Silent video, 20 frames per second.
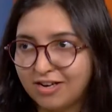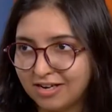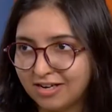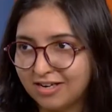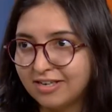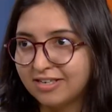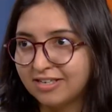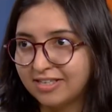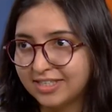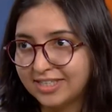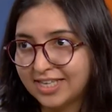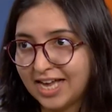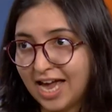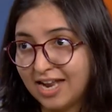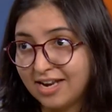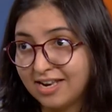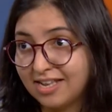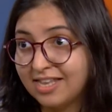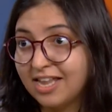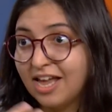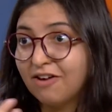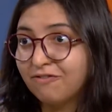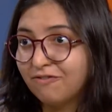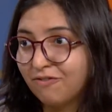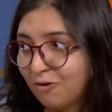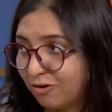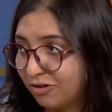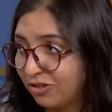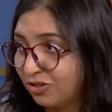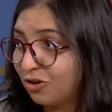learners, and
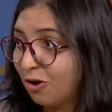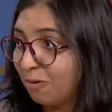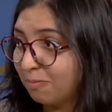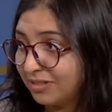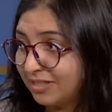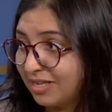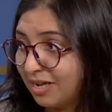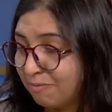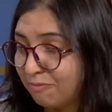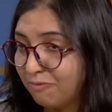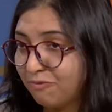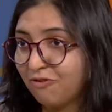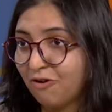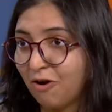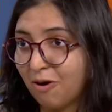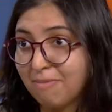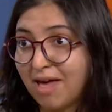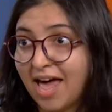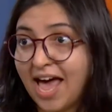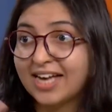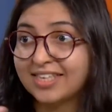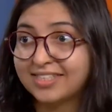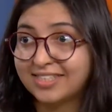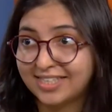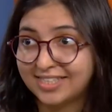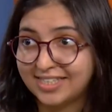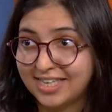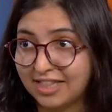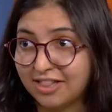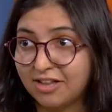therefore stops them from
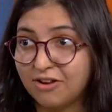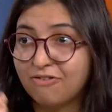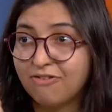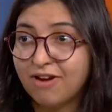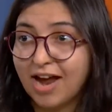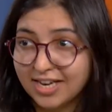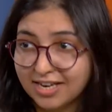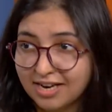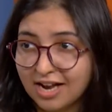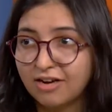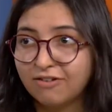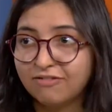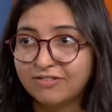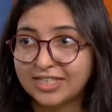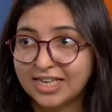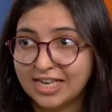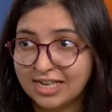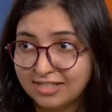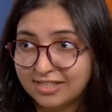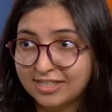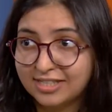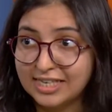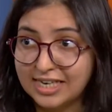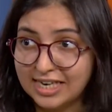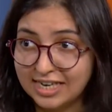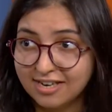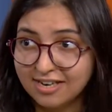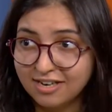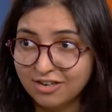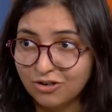accessing the right kind of skills
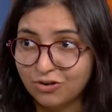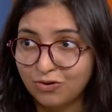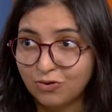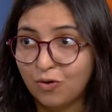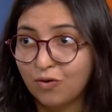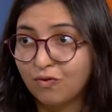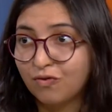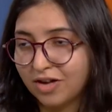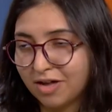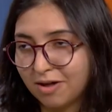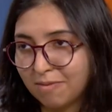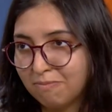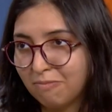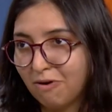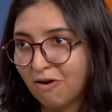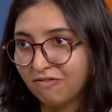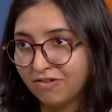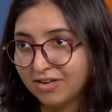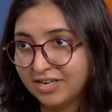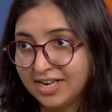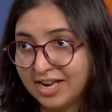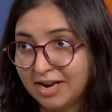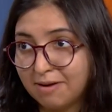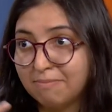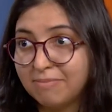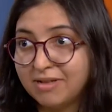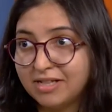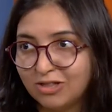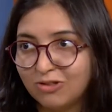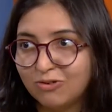needed to overcome poverty
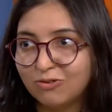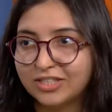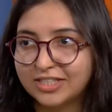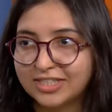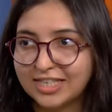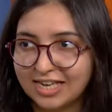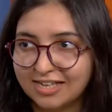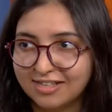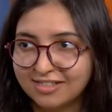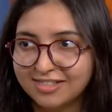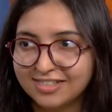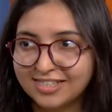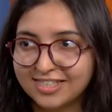and build those skills.